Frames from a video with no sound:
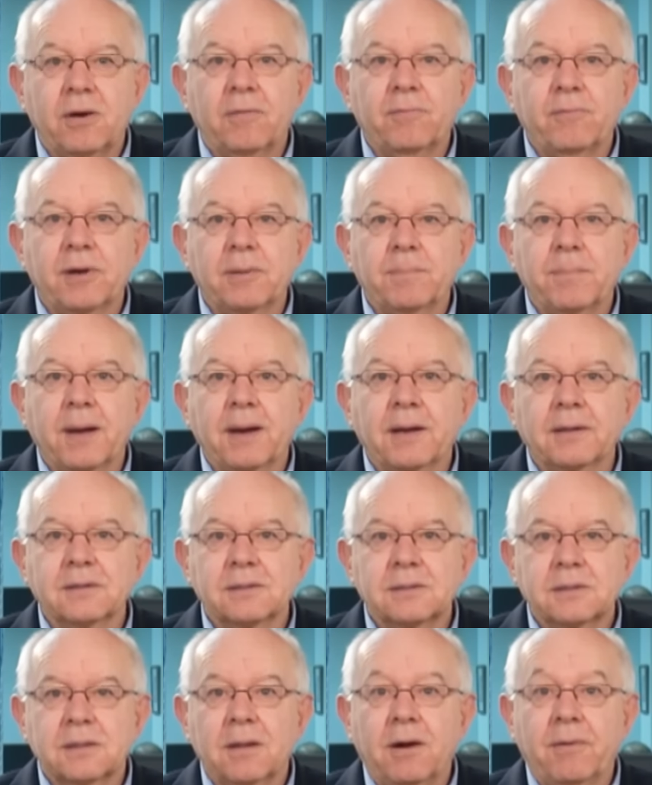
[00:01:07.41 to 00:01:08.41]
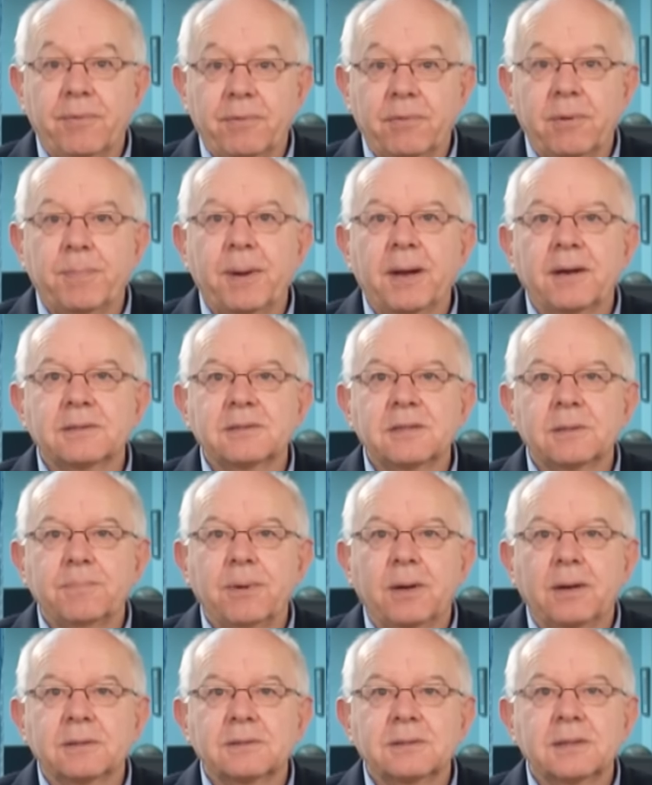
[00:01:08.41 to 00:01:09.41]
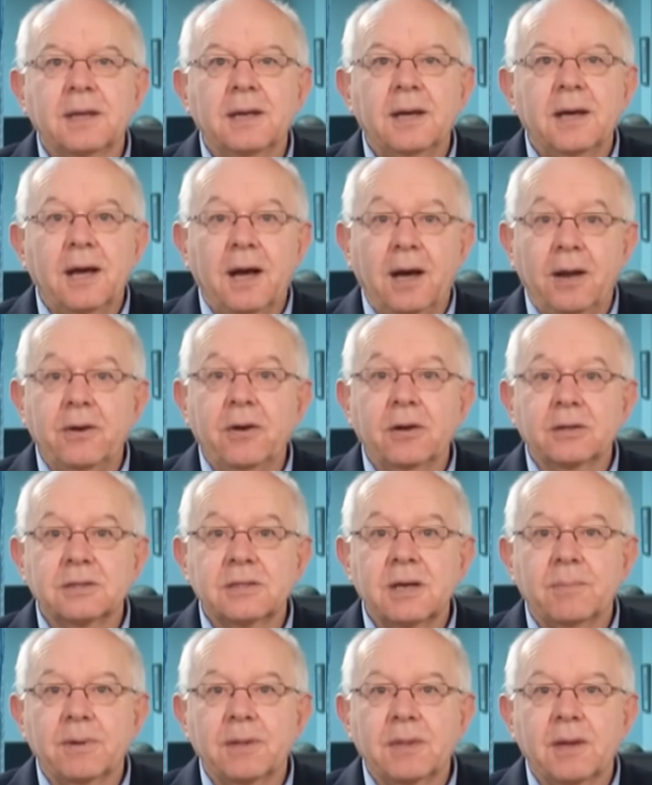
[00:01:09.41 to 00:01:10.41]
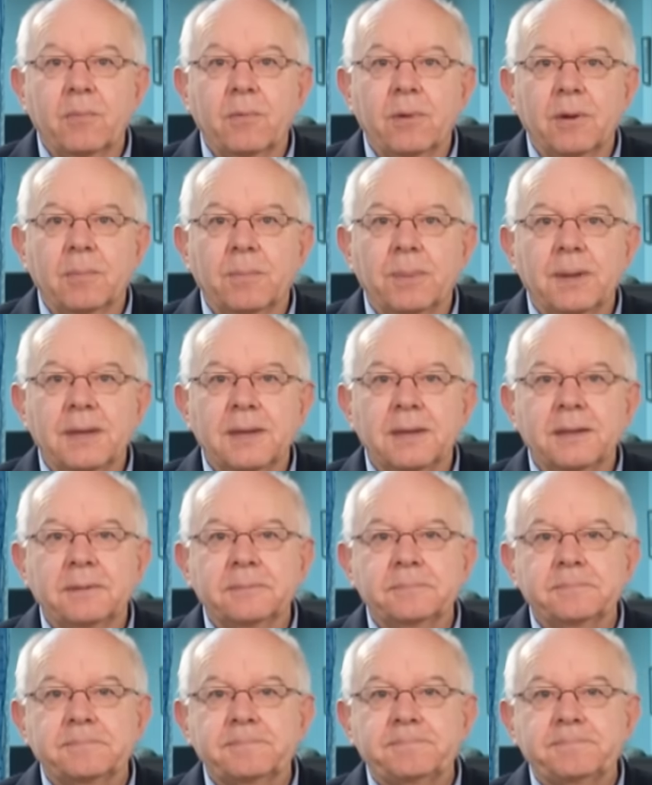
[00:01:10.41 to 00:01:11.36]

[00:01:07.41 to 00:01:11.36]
of the rebalancing policy are not something they want to bear.